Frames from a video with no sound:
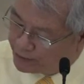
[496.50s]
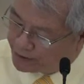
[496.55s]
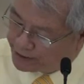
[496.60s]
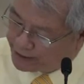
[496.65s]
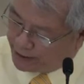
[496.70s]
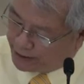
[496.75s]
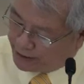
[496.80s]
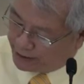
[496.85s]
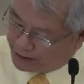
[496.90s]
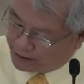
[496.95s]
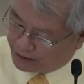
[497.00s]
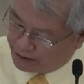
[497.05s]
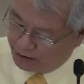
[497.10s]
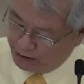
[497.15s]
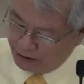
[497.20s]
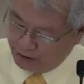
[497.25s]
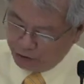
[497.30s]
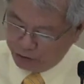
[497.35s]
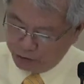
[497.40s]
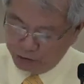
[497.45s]
began
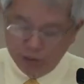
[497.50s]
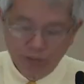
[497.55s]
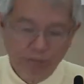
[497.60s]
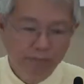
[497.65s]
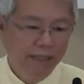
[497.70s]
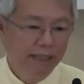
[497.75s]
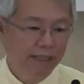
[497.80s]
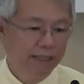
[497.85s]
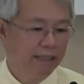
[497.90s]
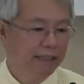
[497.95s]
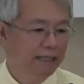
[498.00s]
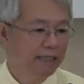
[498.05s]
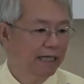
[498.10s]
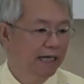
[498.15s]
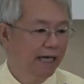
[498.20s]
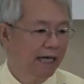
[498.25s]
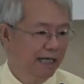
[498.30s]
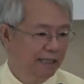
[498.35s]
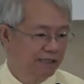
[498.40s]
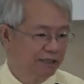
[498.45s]
to make
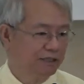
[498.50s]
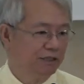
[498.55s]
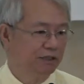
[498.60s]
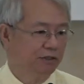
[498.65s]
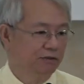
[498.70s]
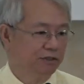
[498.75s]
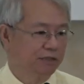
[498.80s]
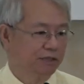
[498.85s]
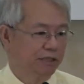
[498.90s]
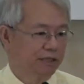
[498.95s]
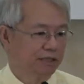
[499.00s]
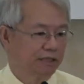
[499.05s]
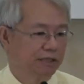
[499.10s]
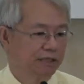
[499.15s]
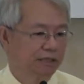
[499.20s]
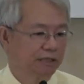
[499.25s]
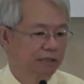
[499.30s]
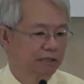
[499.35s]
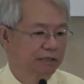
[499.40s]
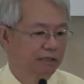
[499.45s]

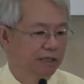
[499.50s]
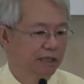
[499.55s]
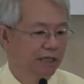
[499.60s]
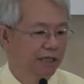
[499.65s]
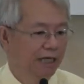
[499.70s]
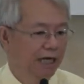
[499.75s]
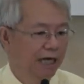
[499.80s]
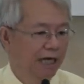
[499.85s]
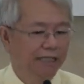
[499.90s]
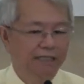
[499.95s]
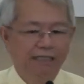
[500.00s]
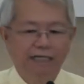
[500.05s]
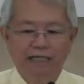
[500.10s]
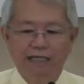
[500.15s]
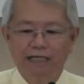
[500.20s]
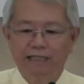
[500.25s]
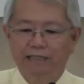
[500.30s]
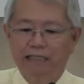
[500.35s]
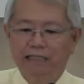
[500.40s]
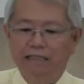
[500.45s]
excuses. I think
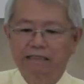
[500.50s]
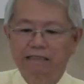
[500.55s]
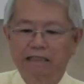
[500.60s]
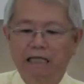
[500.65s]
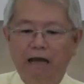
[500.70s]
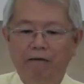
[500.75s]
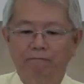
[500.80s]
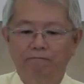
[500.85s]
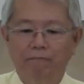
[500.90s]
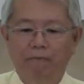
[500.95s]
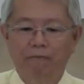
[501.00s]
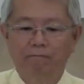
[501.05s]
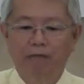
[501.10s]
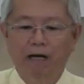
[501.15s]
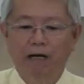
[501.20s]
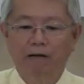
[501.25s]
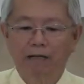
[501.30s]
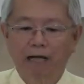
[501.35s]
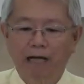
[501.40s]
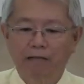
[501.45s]
it is
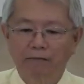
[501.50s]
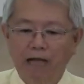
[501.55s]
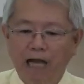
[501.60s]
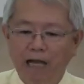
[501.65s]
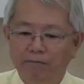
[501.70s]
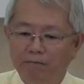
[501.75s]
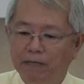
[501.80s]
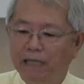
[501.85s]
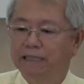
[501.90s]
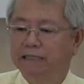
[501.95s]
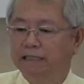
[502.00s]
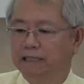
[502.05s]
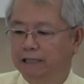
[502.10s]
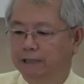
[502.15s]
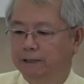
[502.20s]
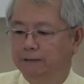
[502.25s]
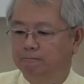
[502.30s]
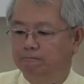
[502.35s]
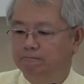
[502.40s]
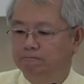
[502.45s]

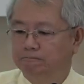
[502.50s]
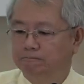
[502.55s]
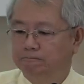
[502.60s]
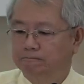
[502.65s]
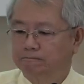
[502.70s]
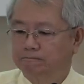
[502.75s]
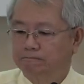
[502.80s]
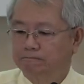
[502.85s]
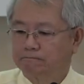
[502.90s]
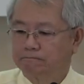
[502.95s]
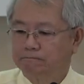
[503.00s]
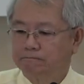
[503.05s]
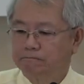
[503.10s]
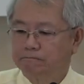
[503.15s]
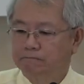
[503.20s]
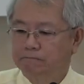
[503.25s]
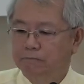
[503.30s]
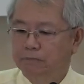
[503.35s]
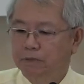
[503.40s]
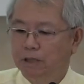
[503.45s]
better
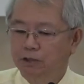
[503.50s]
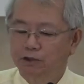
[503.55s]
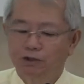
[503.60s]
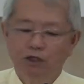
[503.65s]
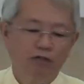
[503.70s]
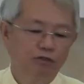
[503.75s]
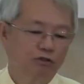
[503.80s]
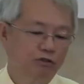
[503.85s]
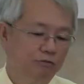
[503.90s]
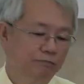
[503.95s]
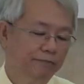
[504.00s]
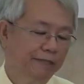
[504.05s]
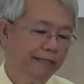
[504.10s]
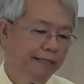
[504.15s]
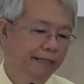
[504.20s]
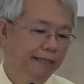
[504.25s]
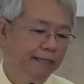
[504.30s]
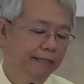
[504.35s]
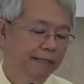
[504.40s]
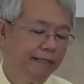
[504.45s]
not to
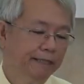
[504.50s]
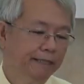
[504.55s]
be